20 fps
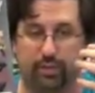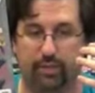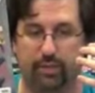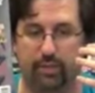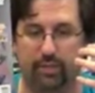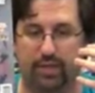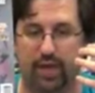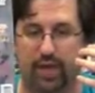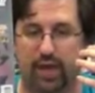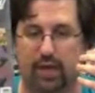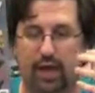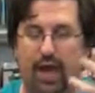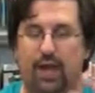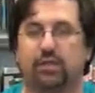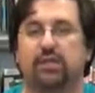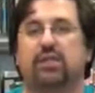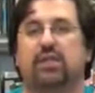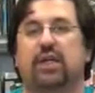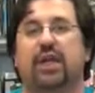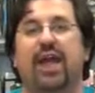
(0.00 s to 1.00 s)
they
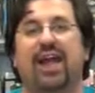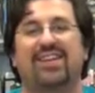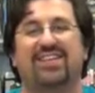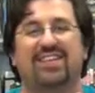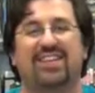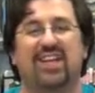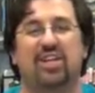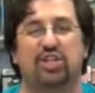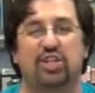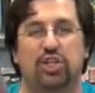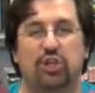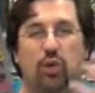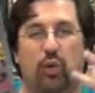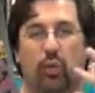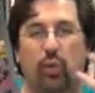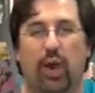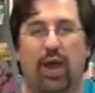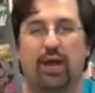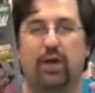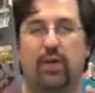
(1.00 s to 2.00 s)
announced the cancellation
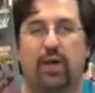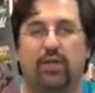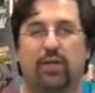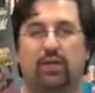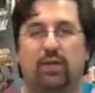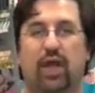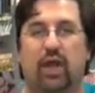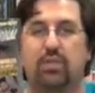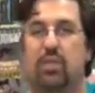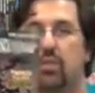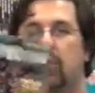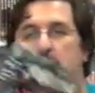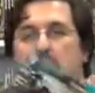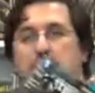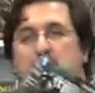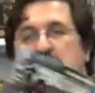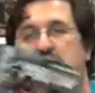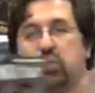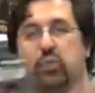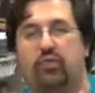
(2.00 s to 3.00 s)
right around the time the book
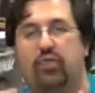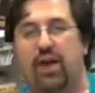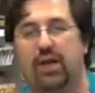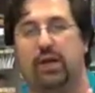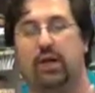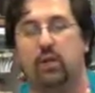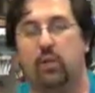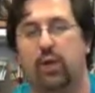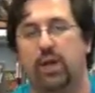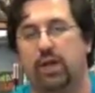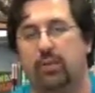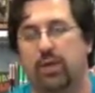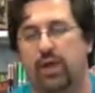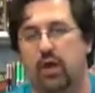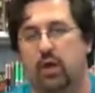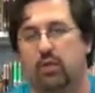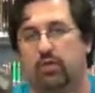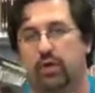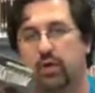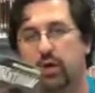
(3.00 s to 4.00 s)
was finally winning me
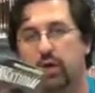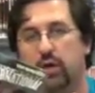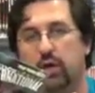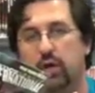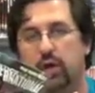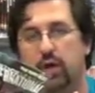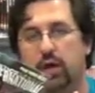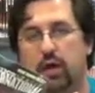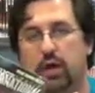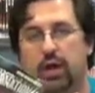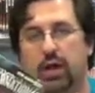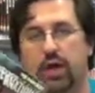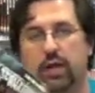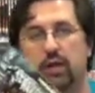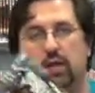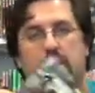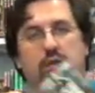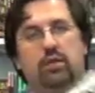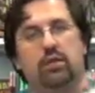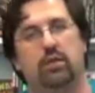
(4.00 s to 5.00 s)
over. All right,
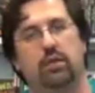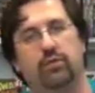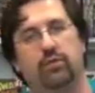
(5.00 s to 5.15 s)
the